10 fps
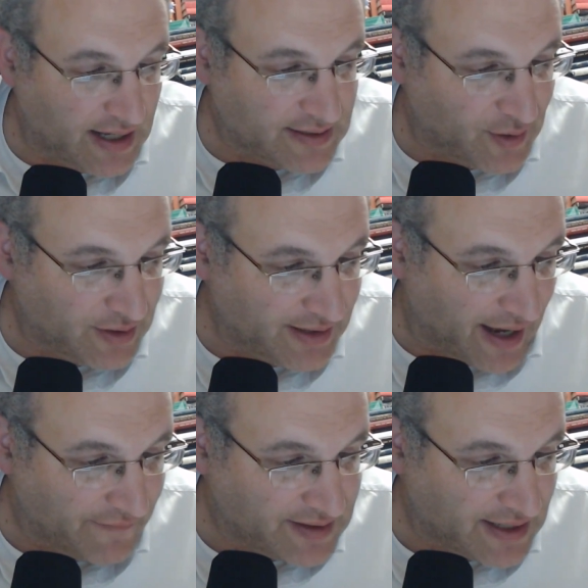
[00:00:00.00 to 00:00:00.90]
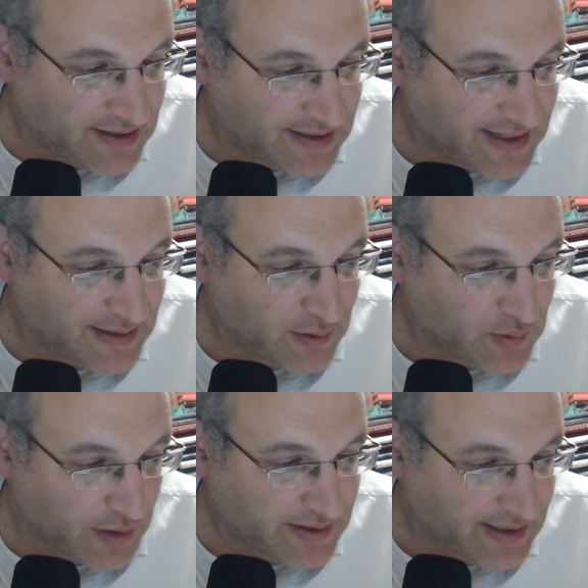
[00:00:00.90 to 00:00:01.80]
So in the conversation, he says he was
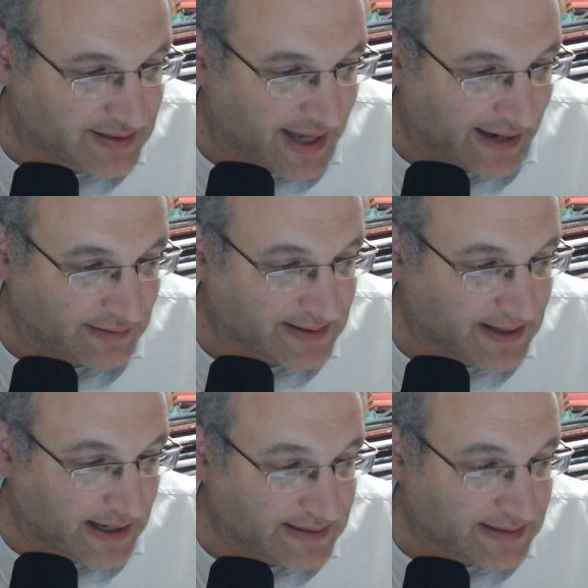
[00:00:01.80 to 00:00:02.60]
once in his house.